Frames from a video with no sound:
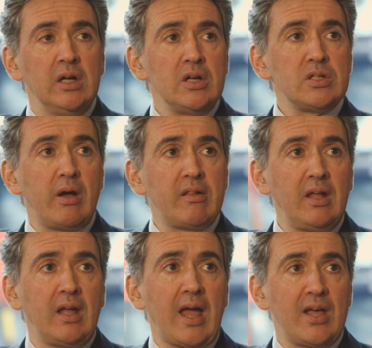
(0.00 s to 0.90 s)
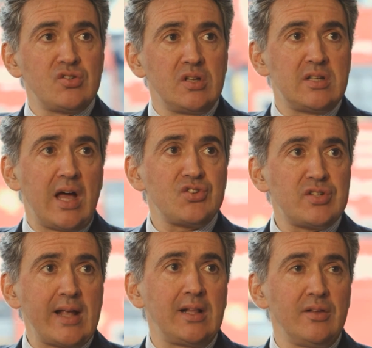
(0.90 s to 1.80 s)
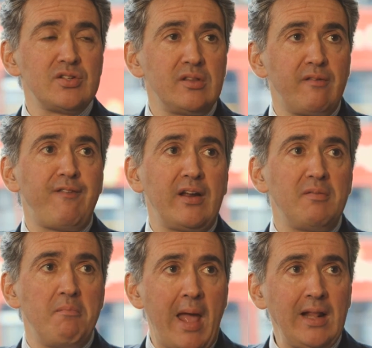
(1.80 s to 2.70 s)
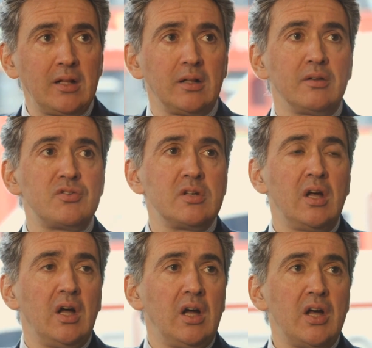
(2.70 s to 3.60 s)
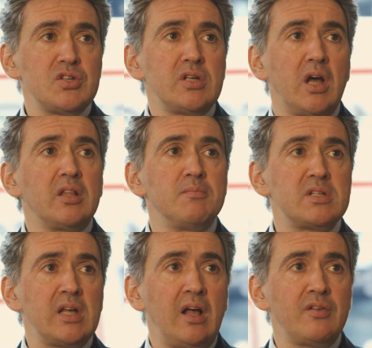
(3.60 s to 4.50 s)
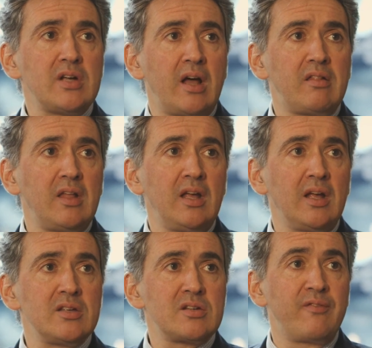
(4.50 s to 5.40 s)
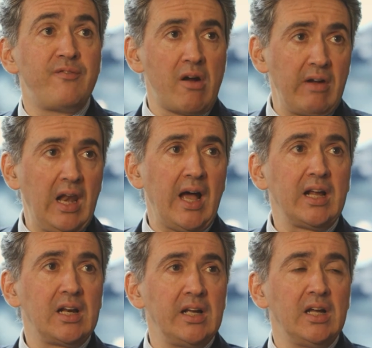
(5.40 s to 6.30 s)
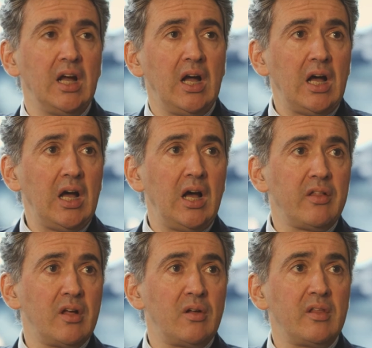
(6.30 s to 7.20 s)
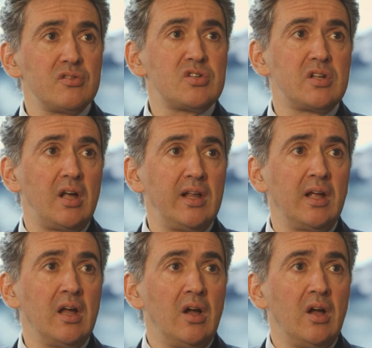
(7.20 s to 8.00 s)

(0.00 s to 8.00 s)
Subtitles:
So I think as the dust settles and the fundamentals assert themselves, I think it's very likely that sterling